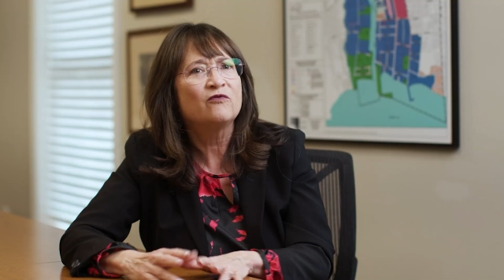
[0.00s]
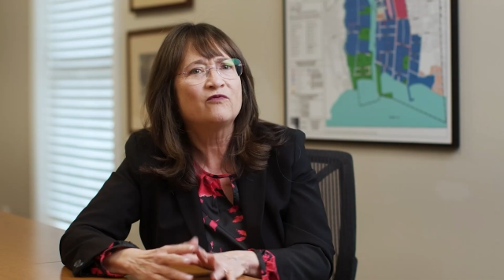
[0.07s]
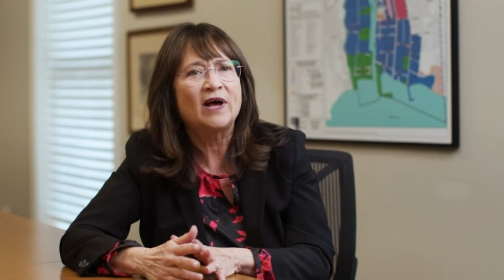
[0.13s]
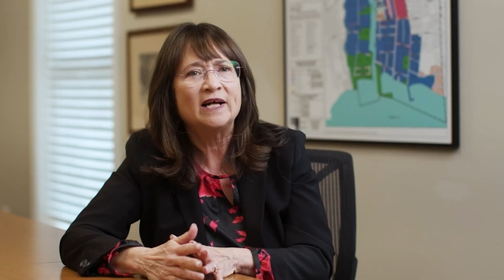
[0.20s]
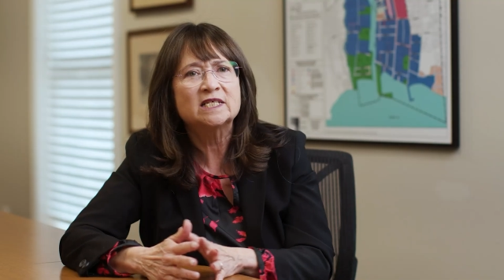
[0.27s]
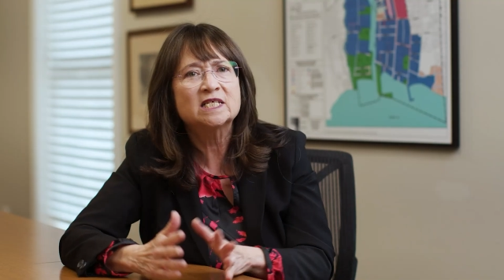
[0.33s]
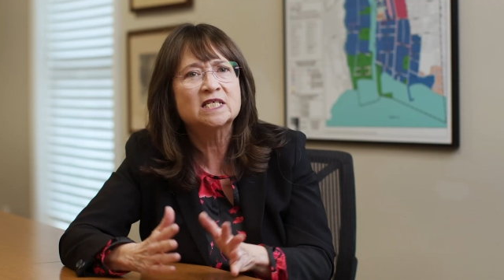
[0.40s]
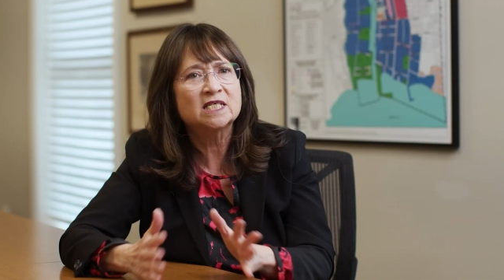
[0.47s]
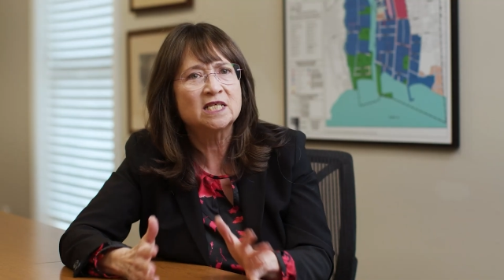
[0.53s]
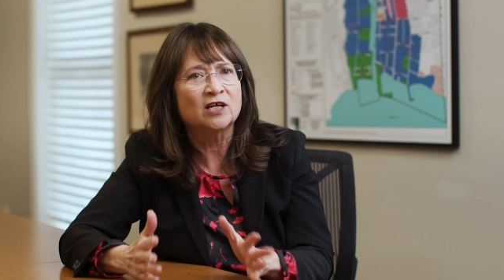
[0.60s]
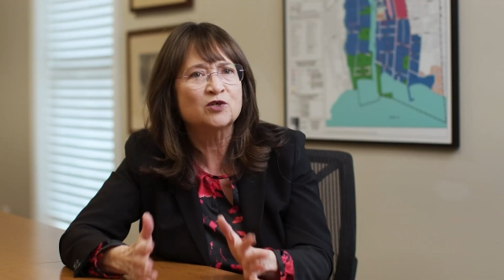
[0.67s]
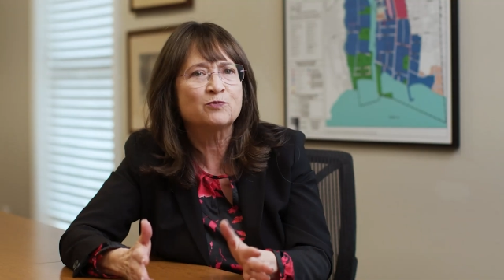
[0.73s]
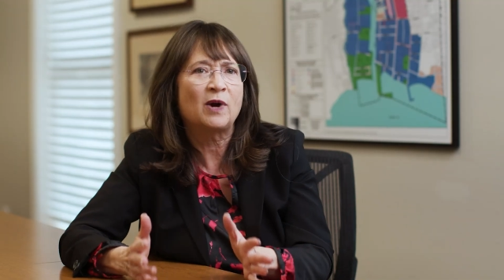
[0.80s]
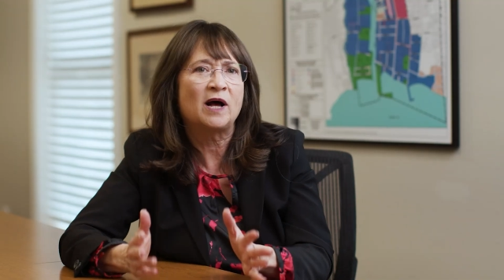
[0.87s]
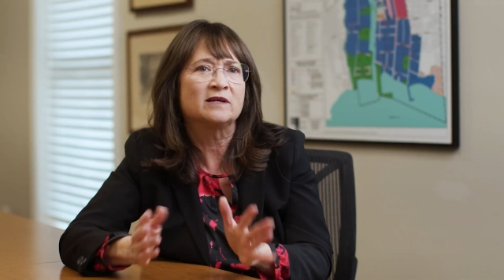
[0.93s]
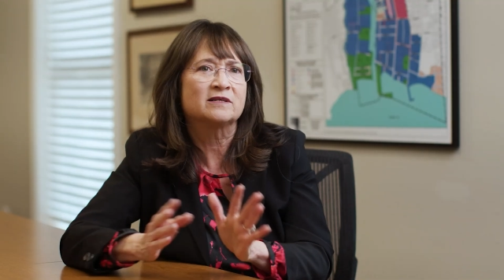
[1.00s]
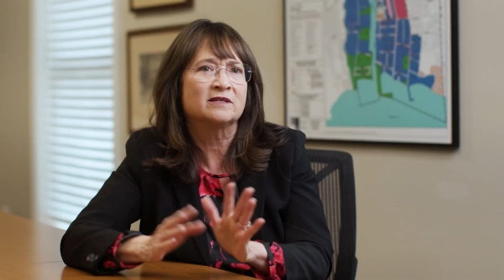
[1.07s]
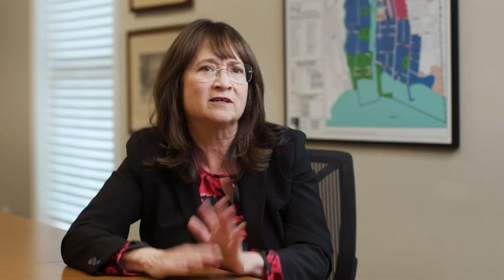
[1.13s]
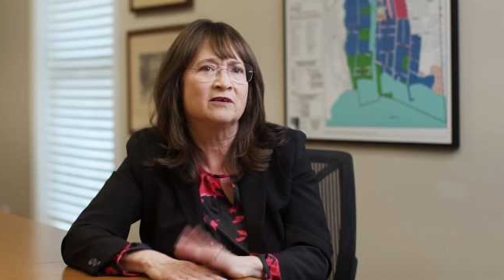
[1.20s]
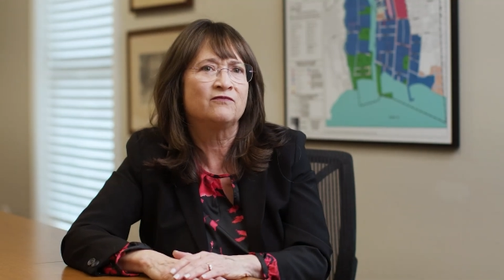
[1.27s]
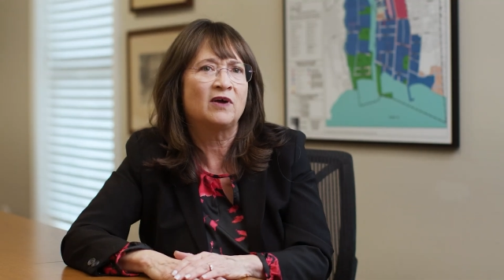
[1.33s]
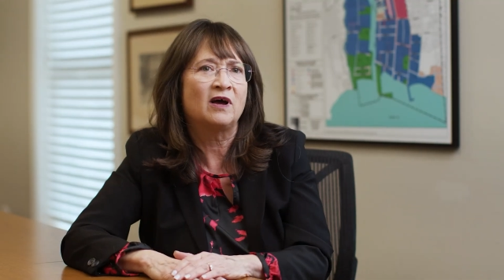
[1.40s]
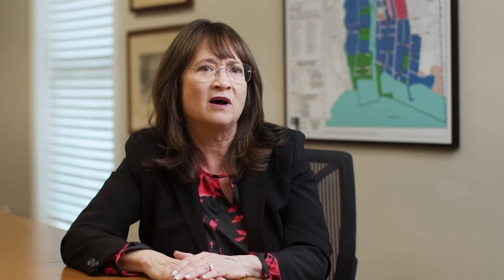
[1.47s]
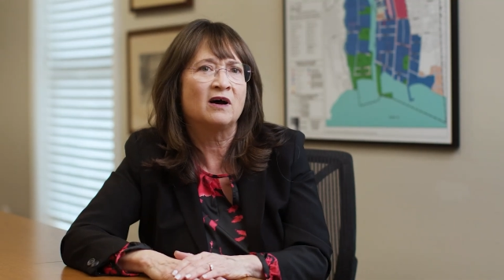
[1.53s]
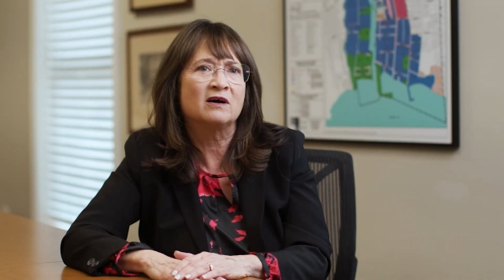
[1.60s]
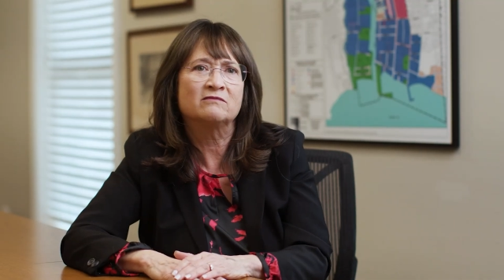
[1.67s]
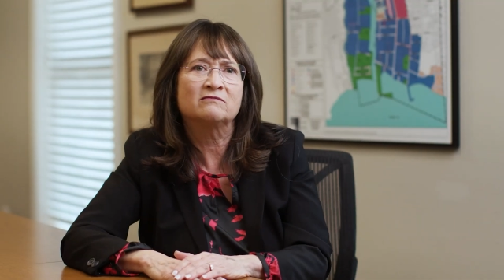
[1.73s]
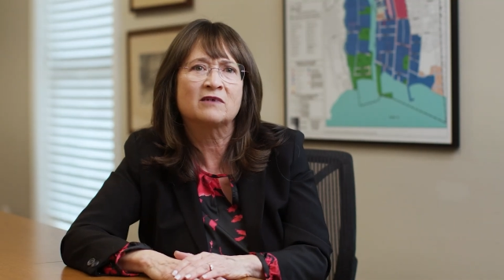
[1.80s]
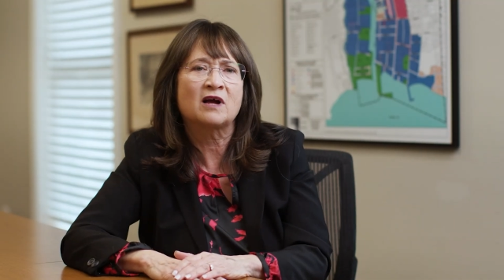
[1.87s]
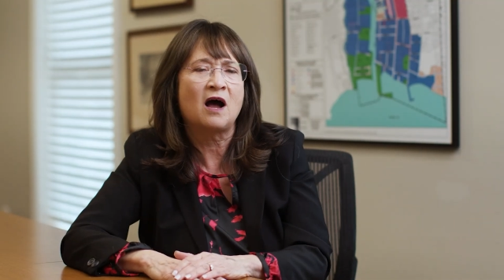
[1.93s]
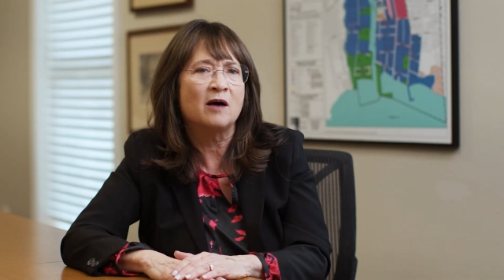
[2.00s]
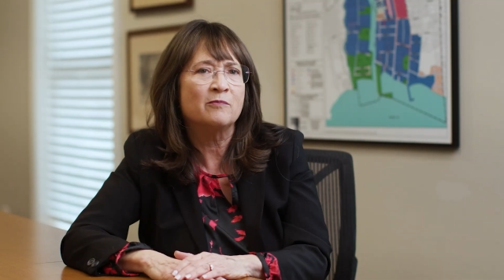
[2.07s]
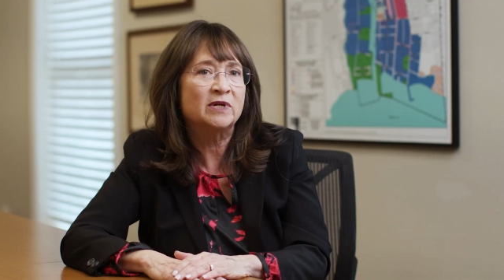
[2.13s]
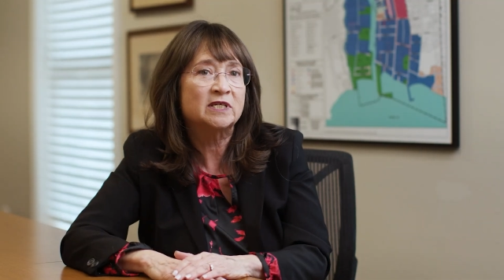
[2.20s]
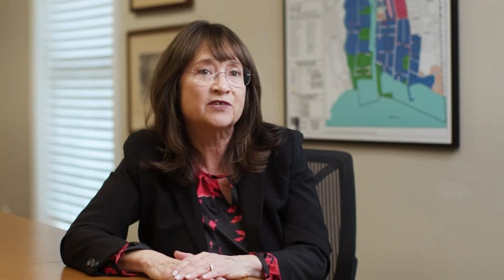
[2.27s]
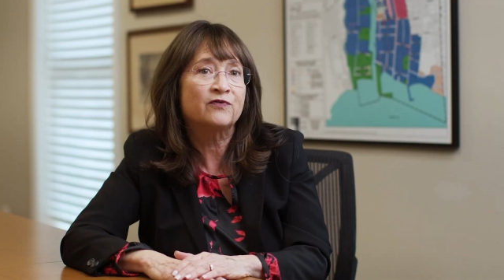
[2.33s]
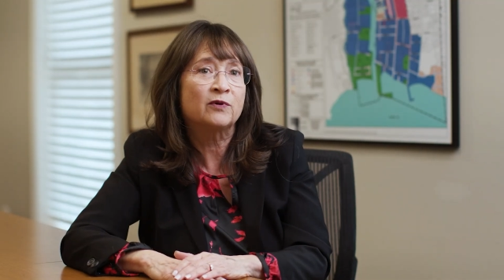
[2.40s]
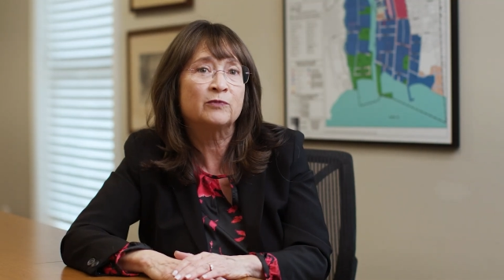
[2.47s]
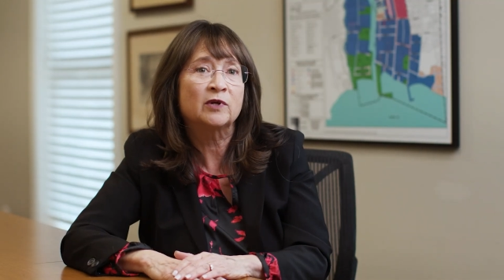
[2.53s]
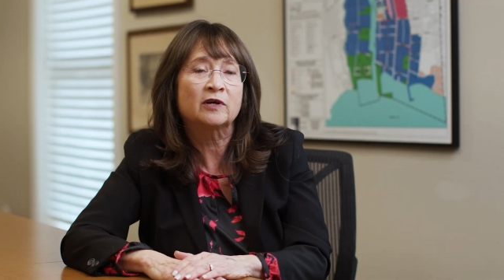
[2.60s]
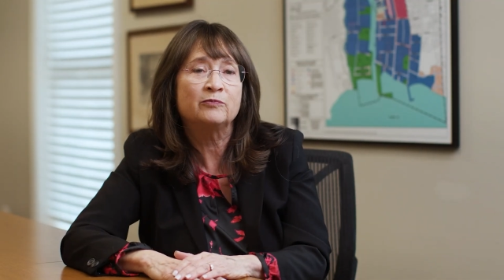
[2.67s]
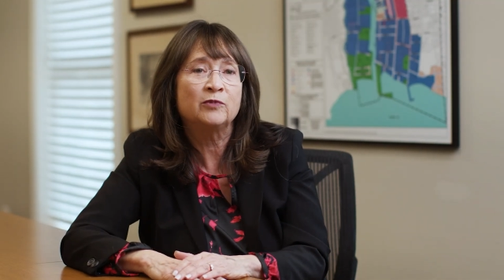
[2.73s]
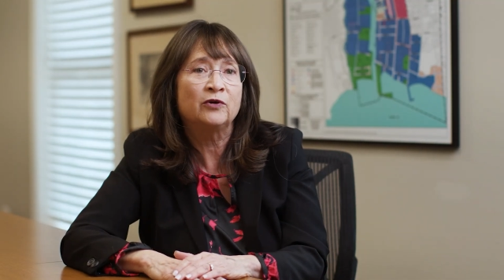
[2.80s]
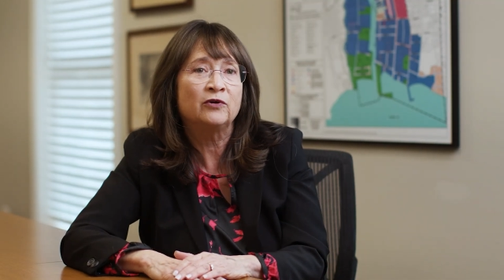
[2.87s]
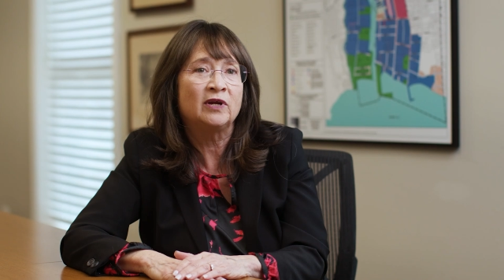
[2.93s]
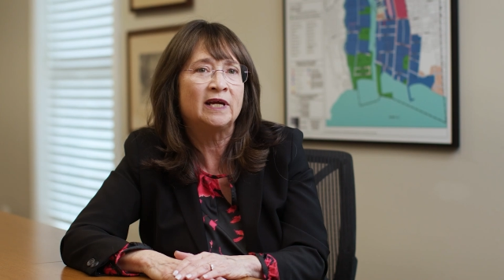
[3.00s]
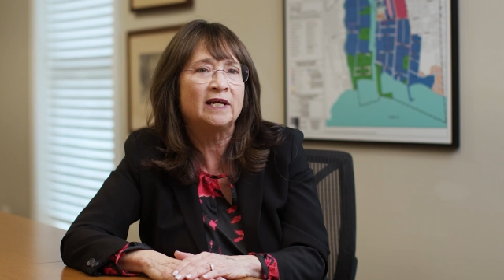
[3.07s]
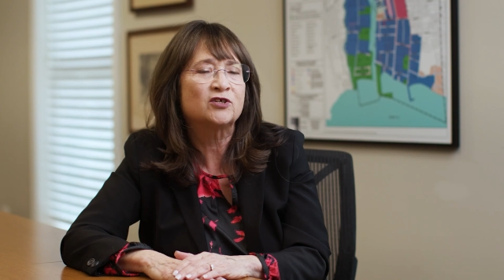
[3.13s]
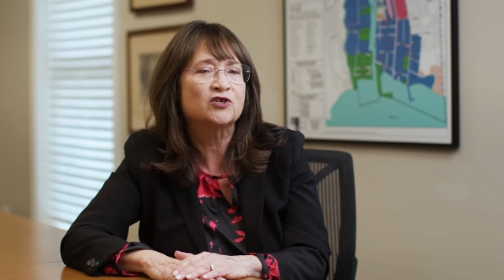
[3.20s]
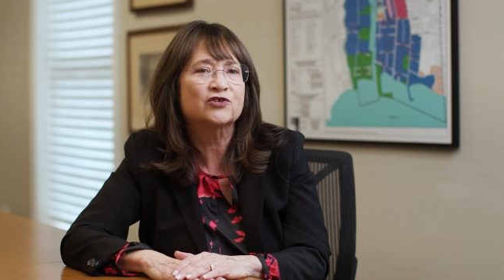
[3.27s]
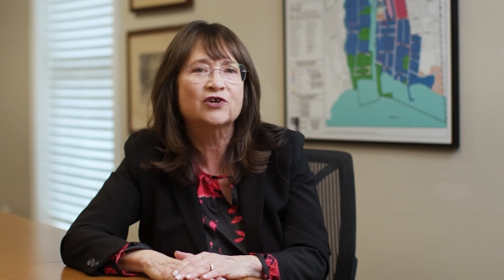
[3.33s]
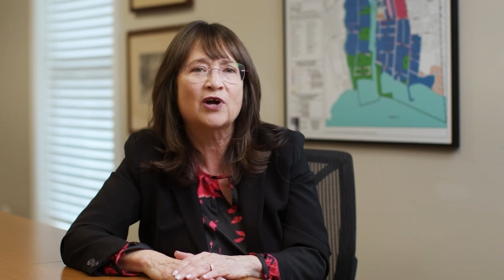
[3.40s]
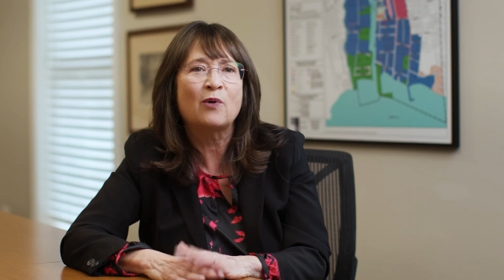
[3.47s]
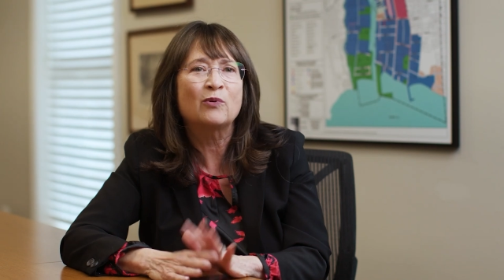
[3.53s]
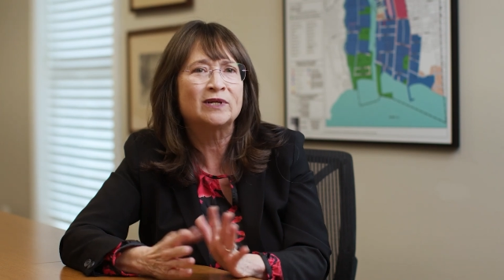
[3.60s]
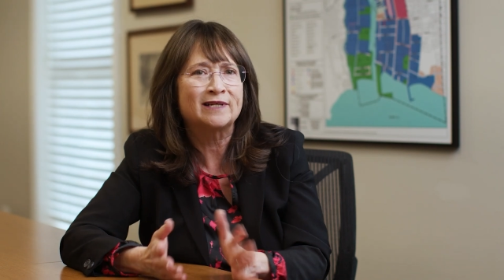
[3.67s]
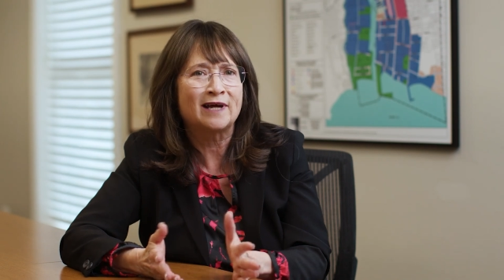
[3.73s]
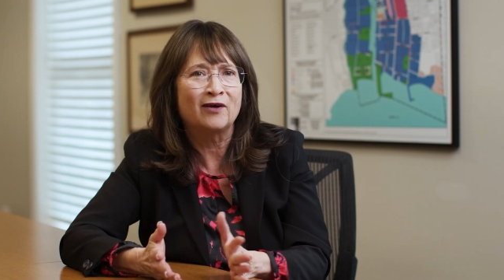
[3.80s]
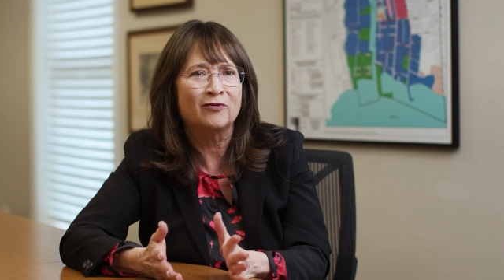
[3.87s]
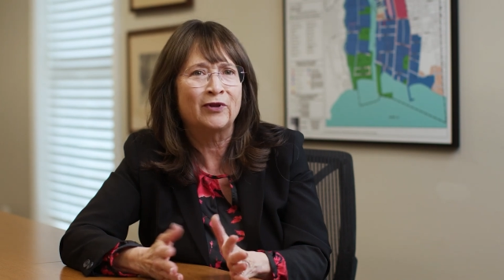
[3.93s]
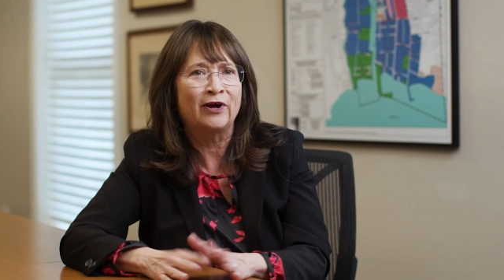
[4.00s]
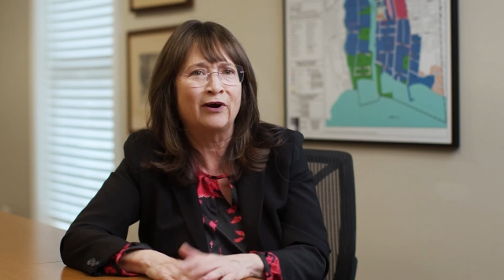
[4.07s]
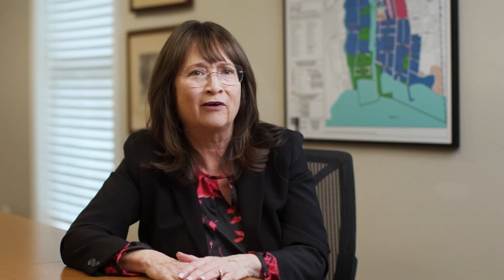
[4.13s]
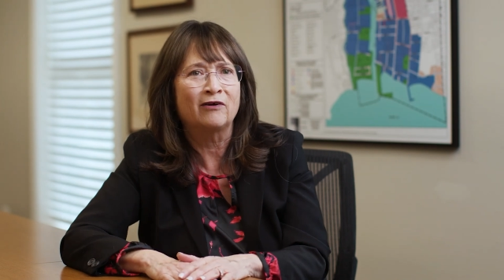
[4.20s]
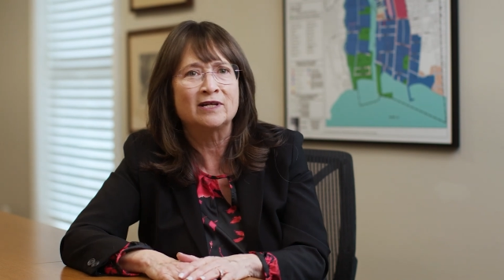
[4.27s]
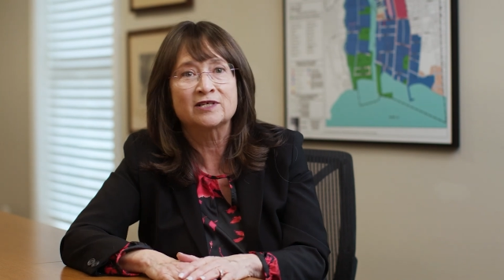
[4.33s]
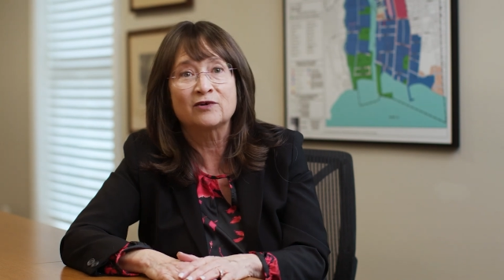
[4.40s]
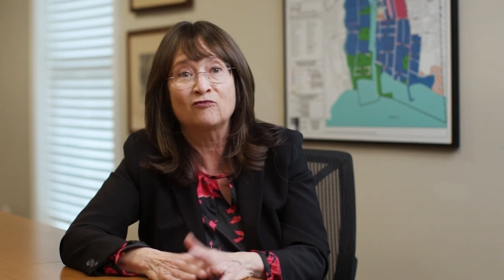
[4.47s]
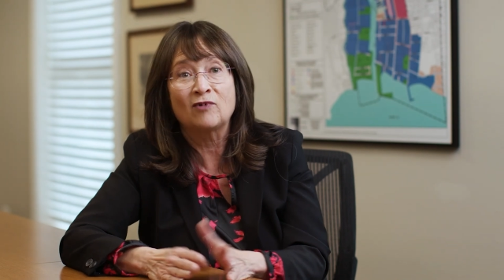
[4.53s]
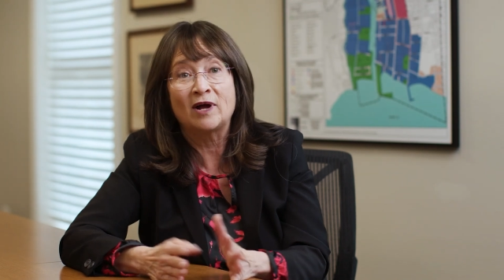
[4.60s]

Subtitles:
We've had such positive comments from the community, and just going down there as a